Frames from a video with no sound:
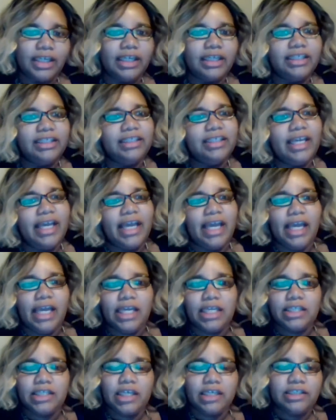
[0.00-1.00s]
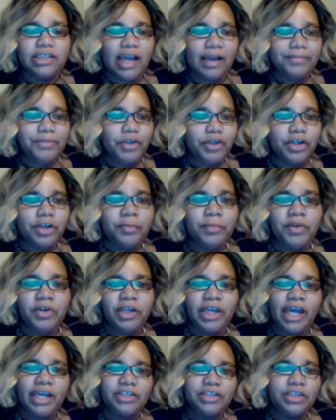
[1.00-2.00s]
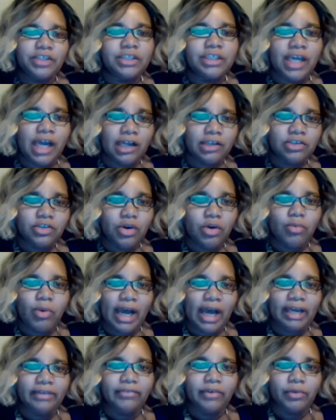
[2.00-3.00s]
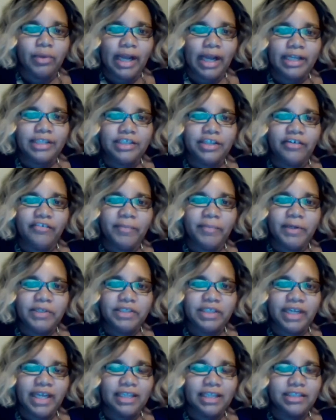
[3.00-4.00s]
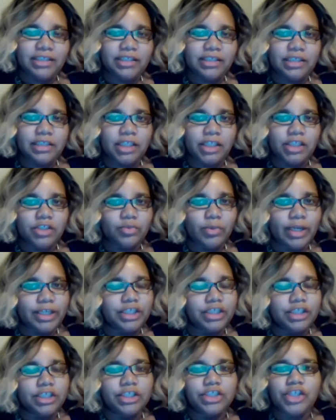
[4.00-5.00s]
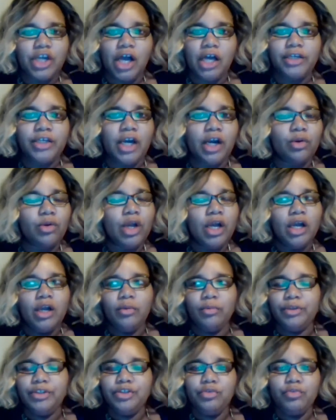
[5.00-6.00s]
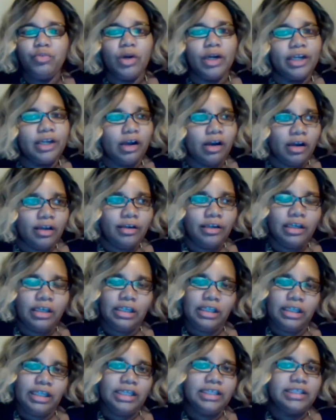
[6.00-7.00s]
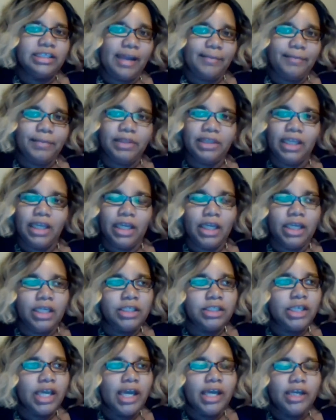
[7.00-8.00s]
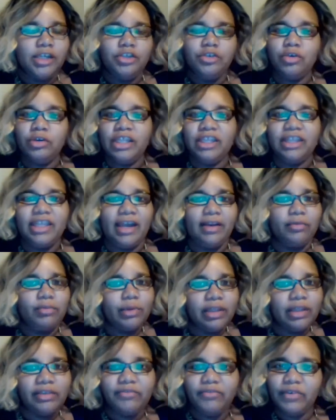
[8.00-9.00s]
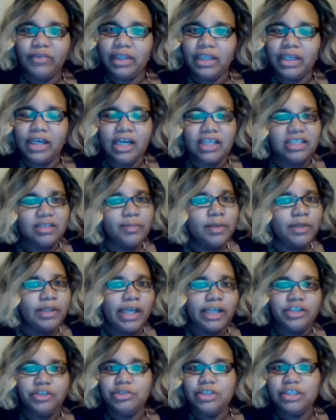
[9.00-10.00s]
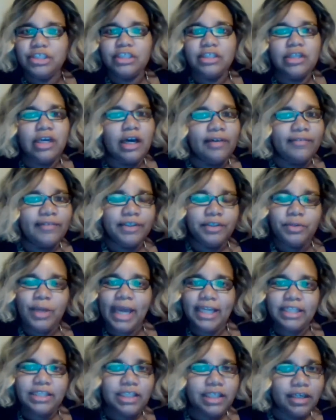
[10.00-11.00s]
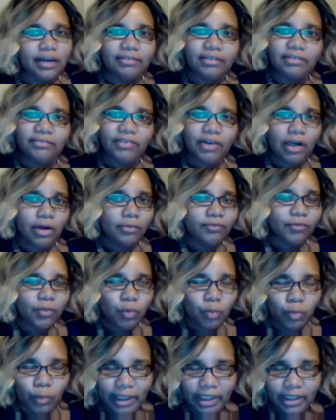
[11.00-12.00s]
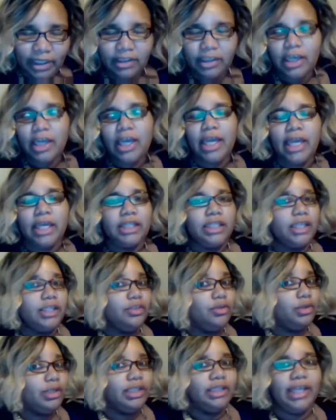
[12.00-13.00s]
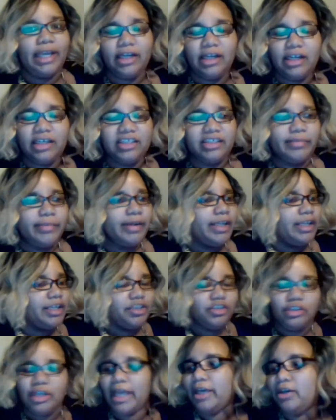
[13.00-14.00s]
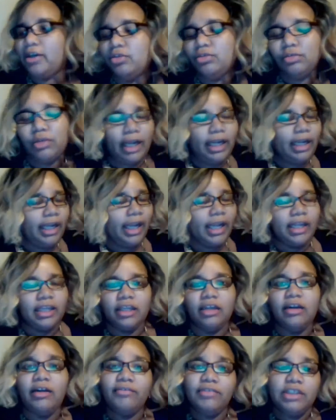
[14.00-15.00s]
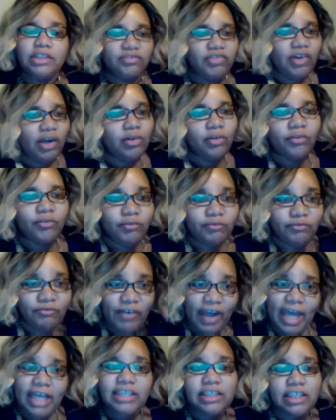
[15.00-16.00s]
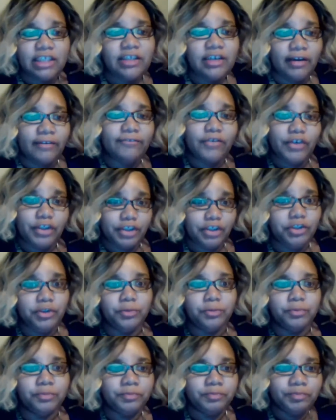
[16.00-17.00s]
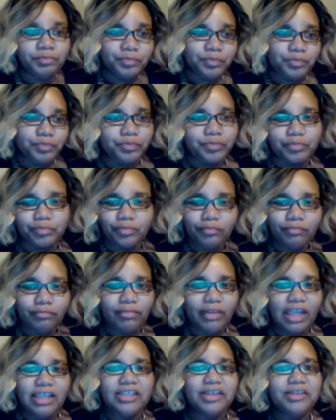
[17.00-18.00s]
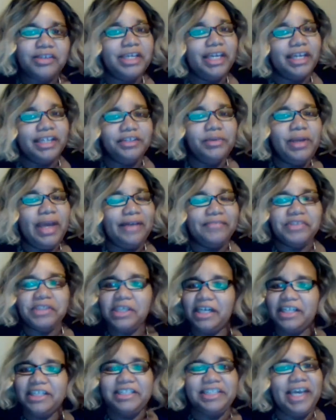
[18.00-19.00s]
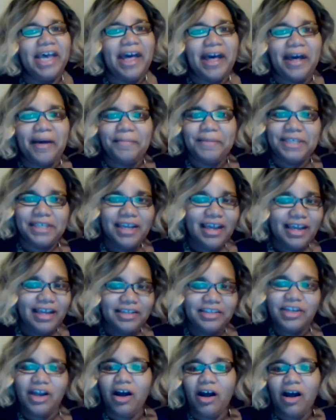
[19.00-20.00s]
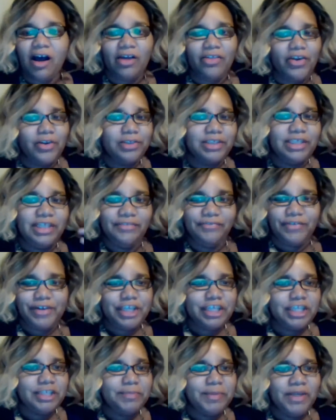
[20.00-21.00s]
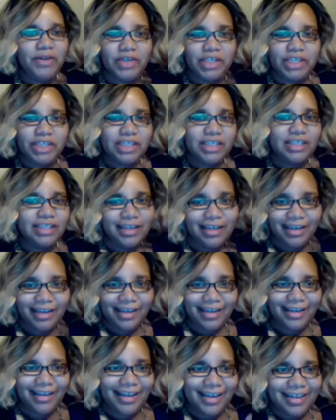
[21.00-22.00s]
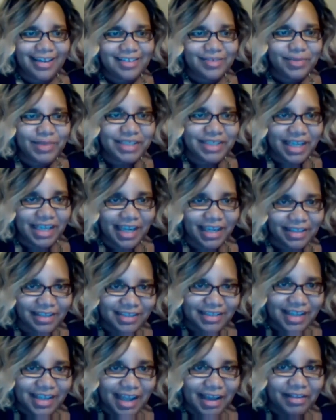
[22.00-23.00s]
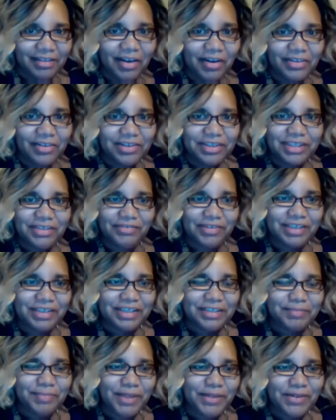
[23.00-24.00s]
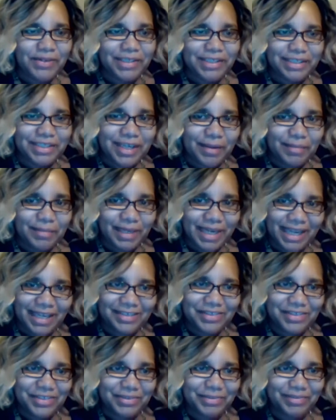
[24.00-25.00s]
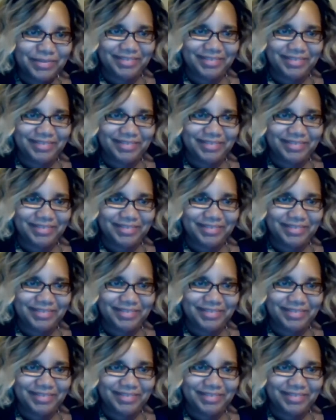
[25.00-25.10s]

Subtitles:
Yes, adopt your communication style to a wide variety of personalities and situations. Because y'all know when you work on these type of things, you'll get that really friendly customer that you just love and you hate to get off the phone with. And then you'll get that customer that you like, oh, I can't get off this phone fast enough for you. So yeah, you have to adapt to all those different spirits, as we say in the South. All those different spirits coming at you.